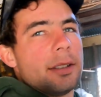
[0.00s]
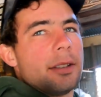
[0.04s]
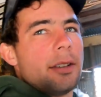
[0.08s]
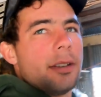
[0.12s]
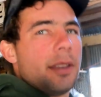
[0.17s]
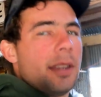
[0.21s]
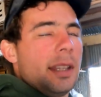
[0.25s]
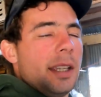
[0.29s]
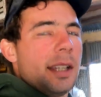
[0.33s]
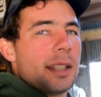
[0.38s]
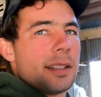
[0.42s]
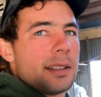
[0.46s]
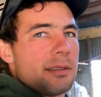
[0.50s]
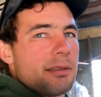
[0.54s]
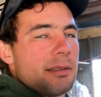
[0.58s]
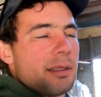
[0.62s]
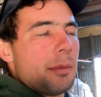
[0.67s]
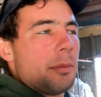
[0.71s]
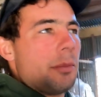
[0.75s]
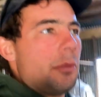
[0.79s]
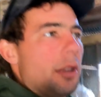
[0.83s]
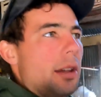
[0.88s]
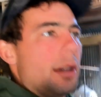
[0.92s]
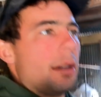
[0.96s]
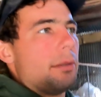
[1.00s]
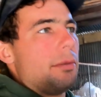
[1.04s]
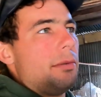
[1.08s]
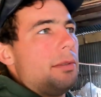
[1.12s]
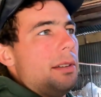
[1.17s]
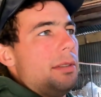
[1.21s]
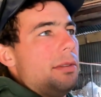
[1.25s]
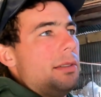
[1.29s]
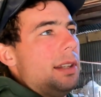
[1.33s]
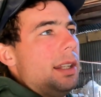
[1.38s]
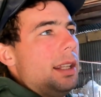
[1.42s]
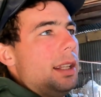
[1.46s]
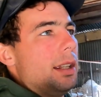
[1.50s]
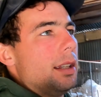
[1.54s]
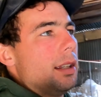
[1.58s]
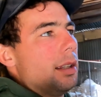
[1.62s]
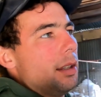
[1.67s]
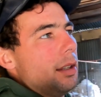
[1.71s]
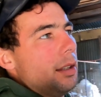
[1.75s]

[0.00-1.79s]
So I think it's something like 50,